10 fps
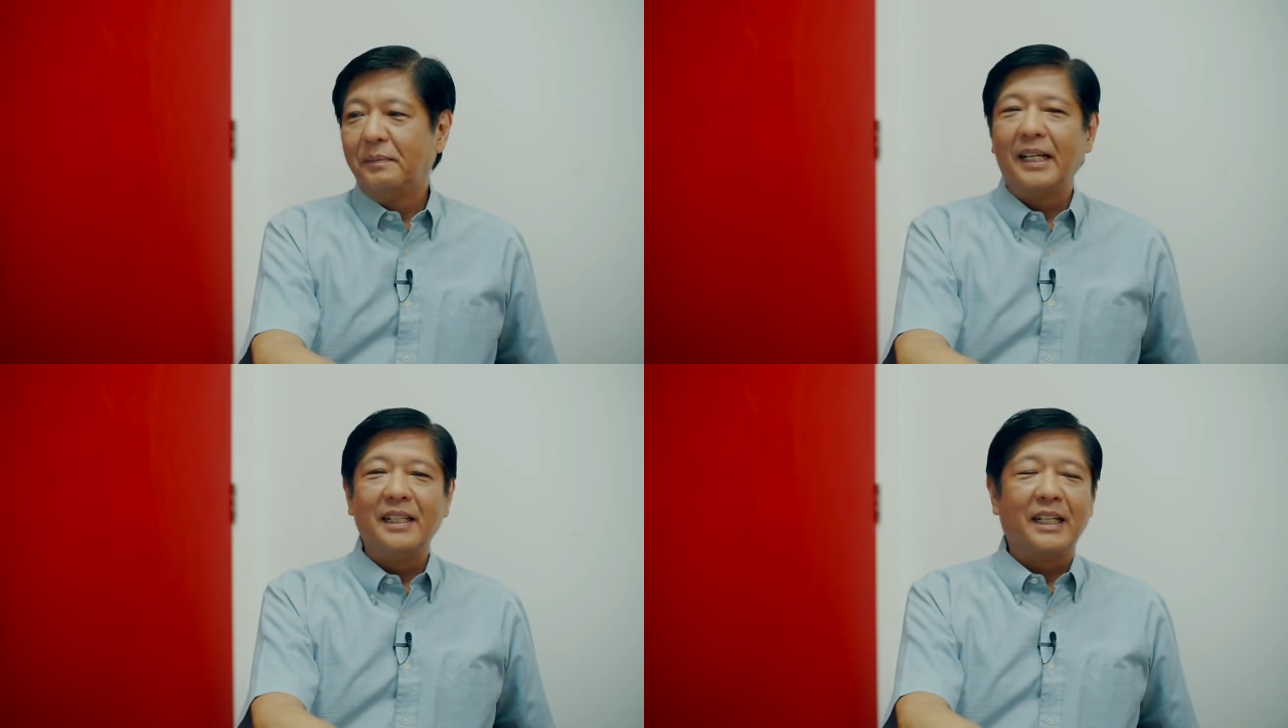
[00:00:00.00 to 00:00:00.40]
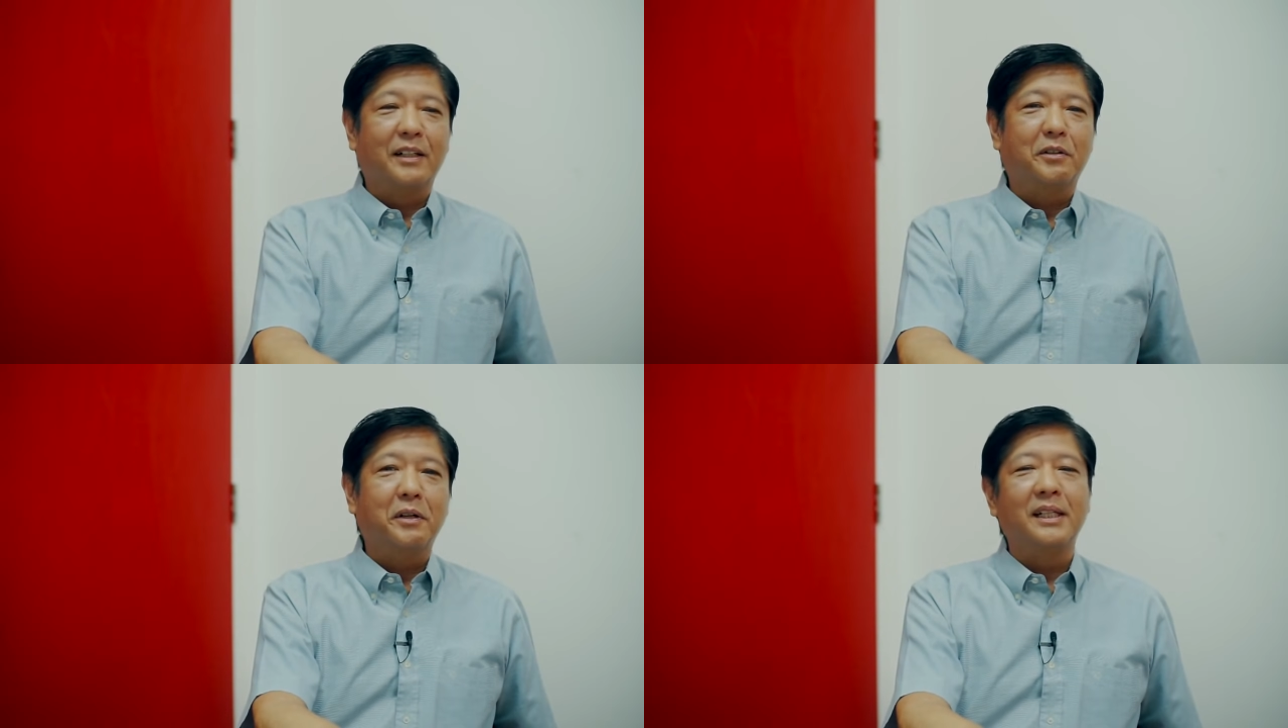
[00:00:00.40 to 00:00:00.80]
My
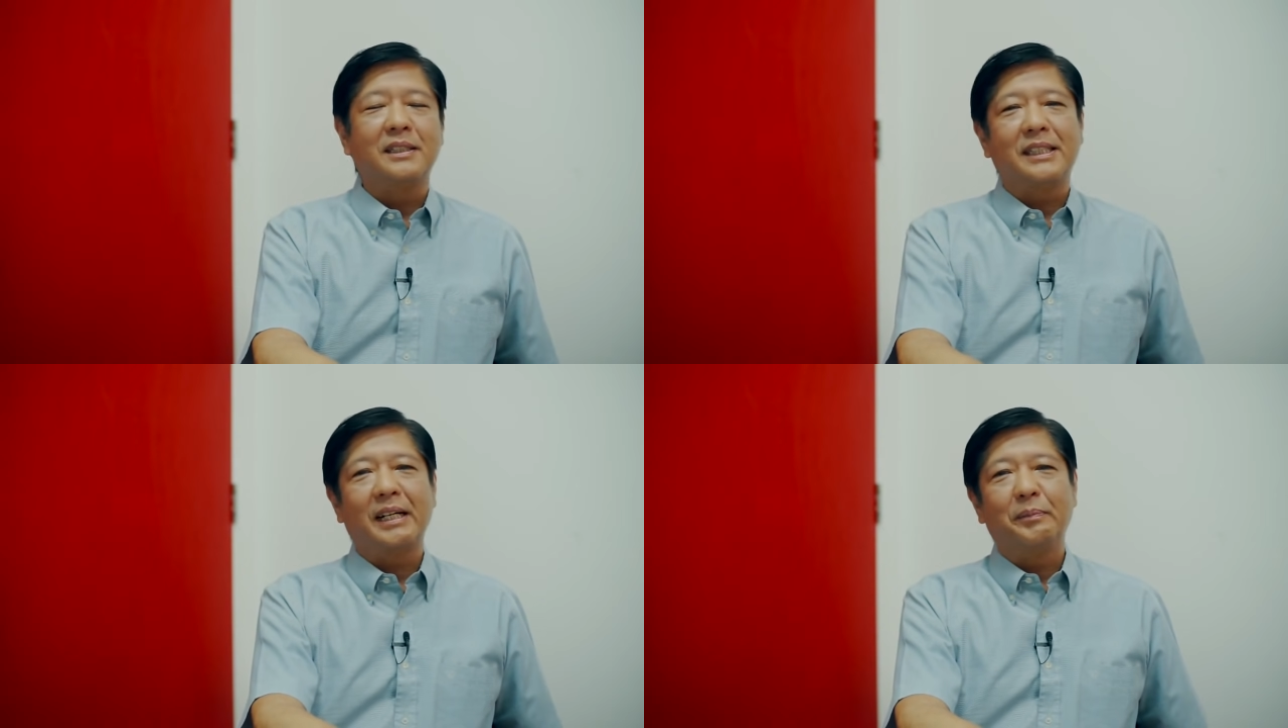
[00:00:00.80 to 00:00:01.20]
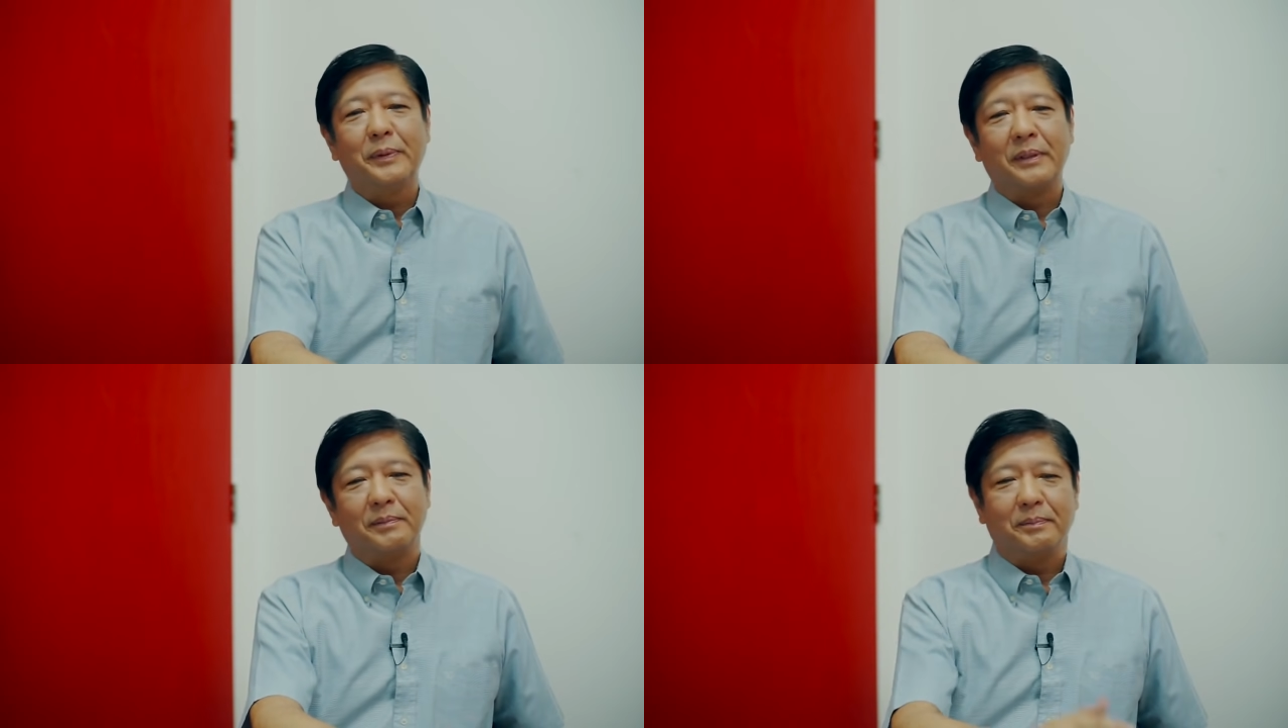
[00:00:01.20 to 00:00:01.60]
great
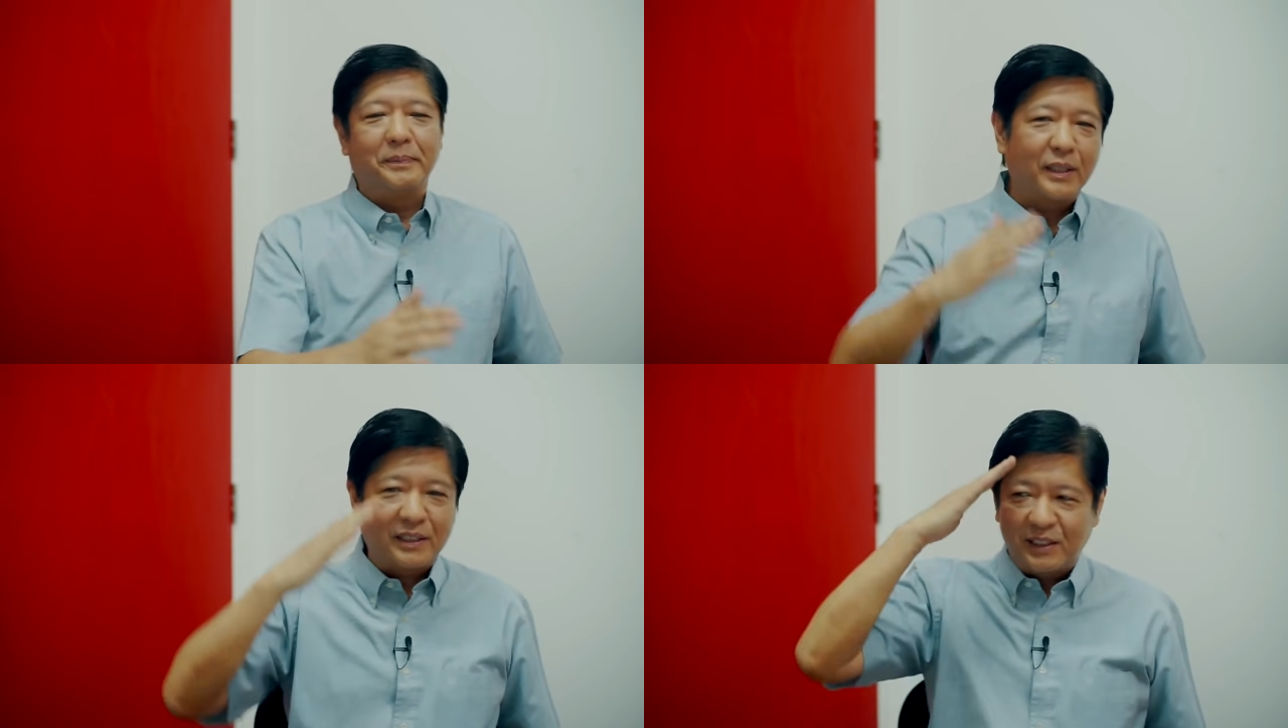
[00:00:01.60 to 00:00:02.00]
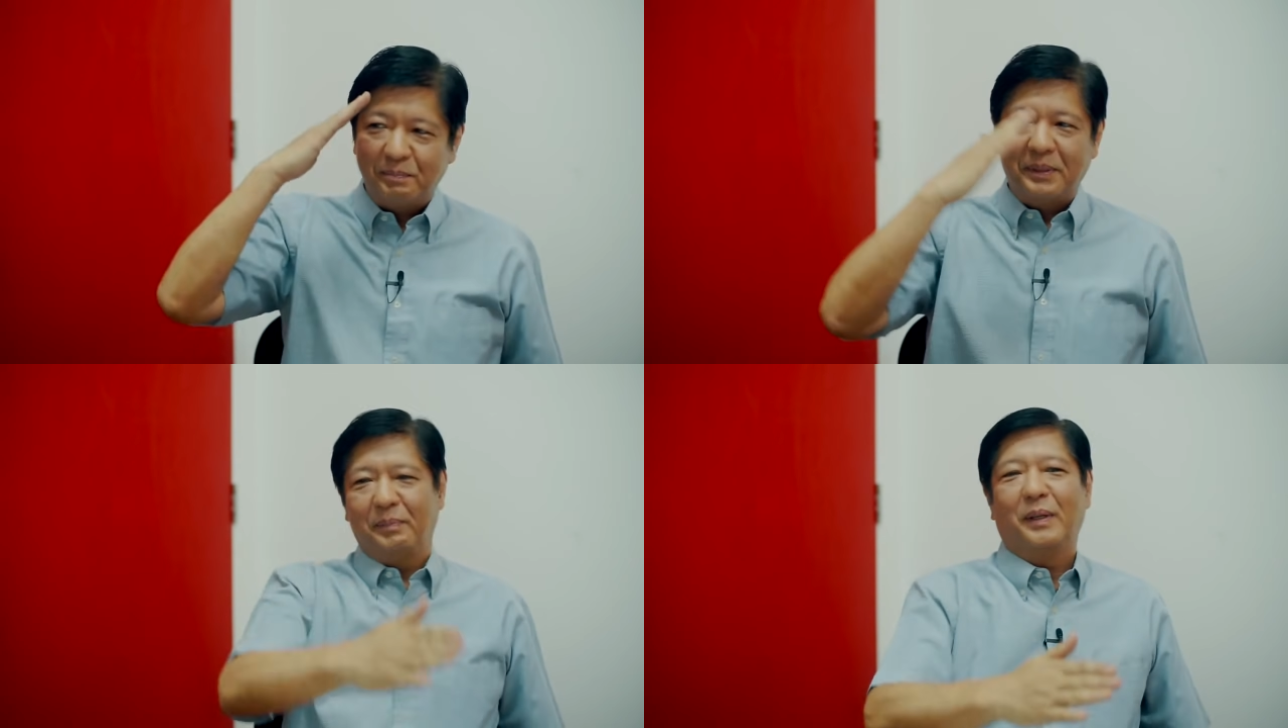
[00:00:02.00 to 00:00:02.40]
champion, boss,
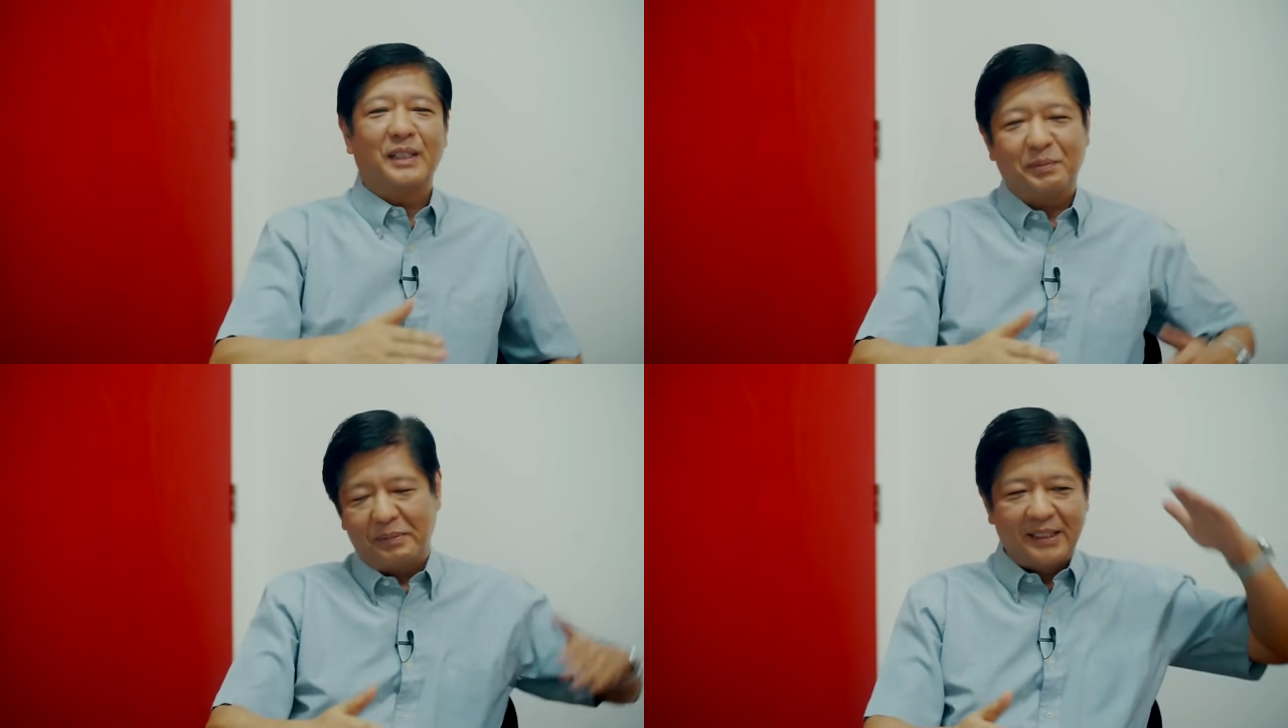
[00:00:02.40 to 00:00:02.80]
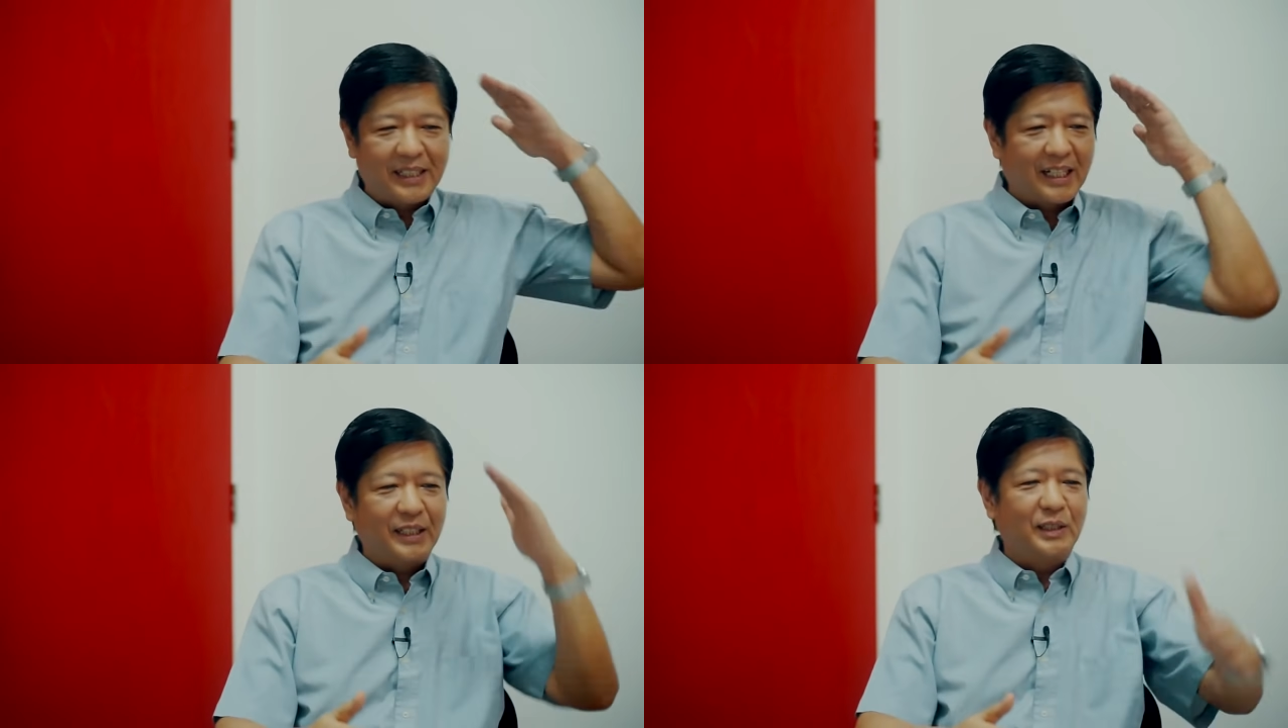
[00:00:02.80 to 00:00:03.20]
my boss, my
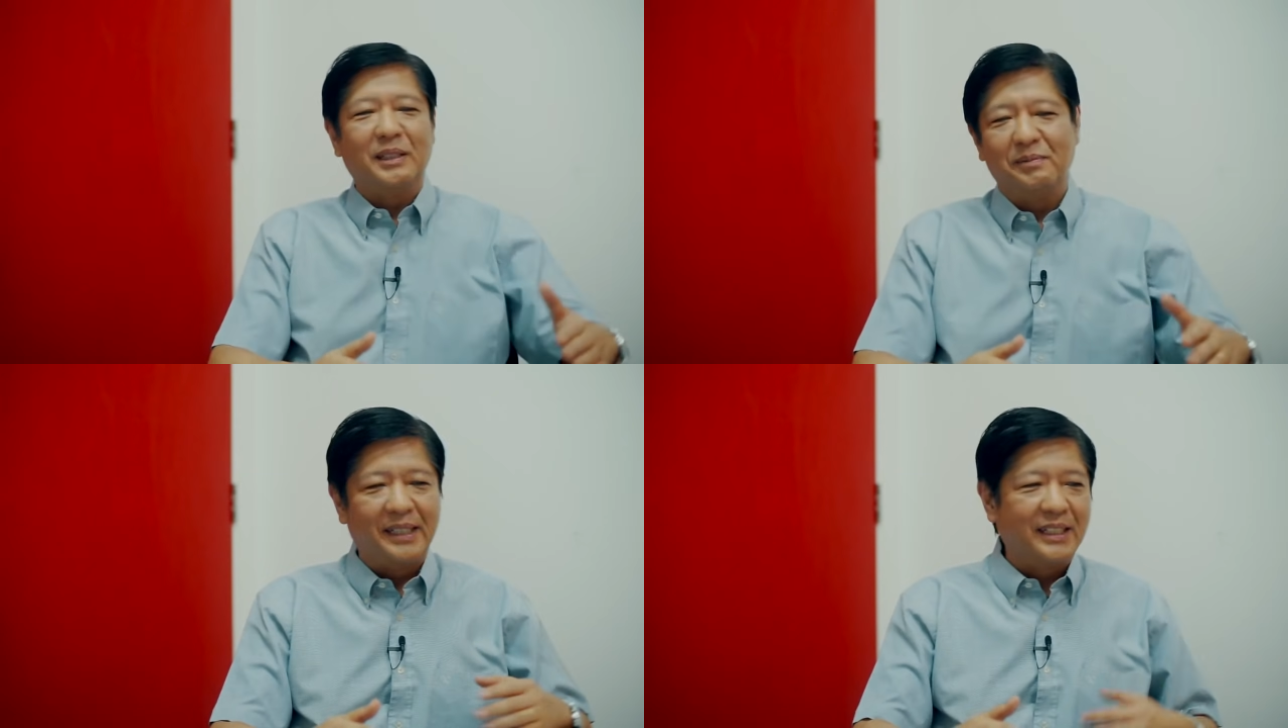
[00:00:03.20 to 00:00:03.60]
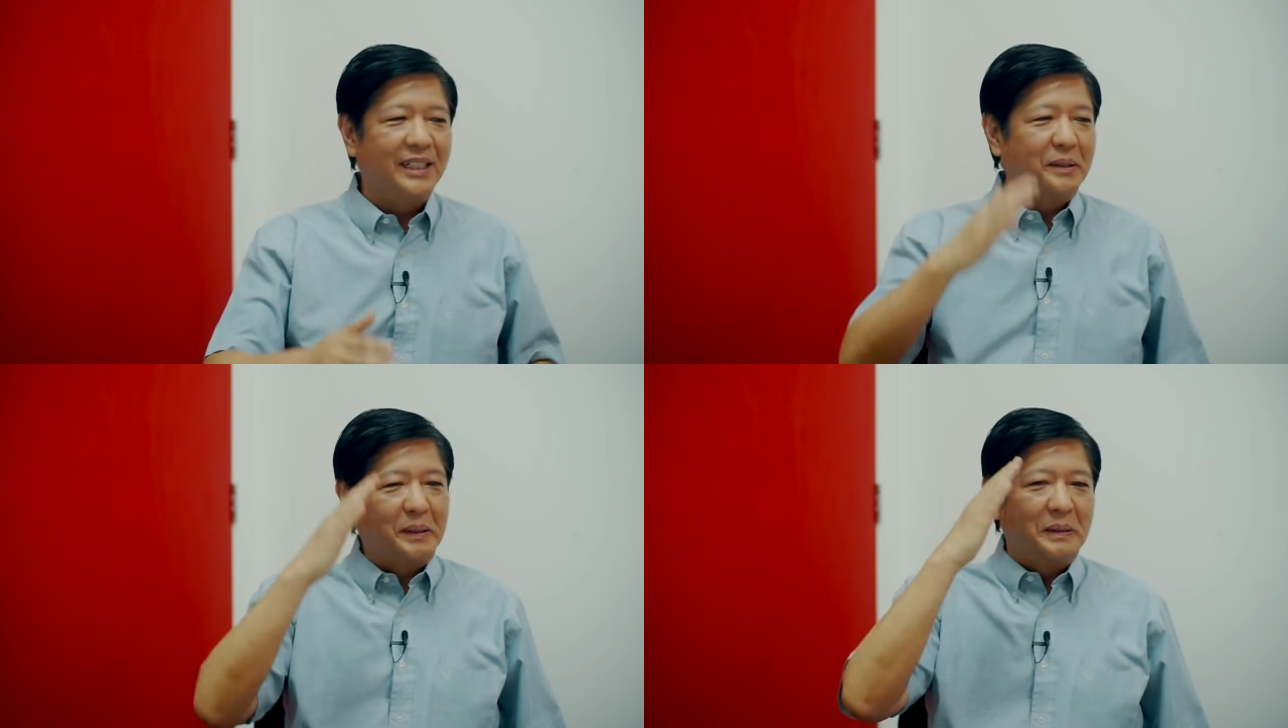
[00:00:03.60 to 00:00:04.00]
idol, my
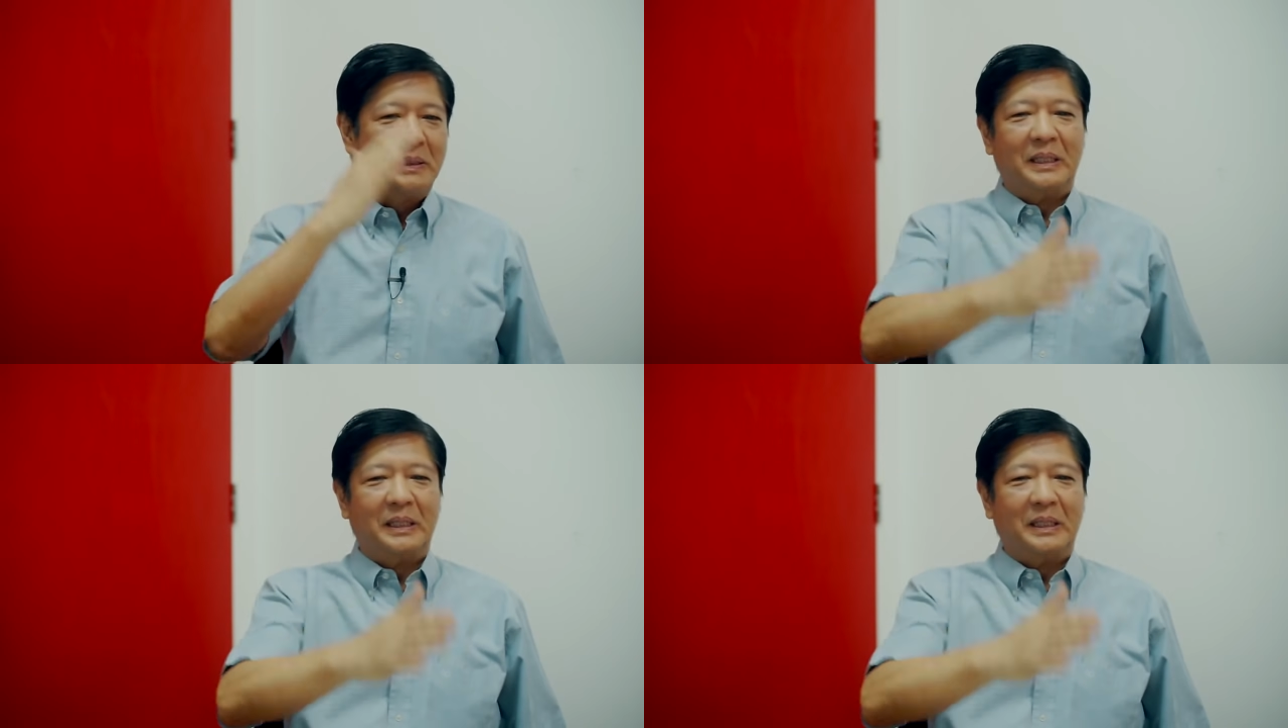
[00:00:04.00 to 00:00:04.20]
hero.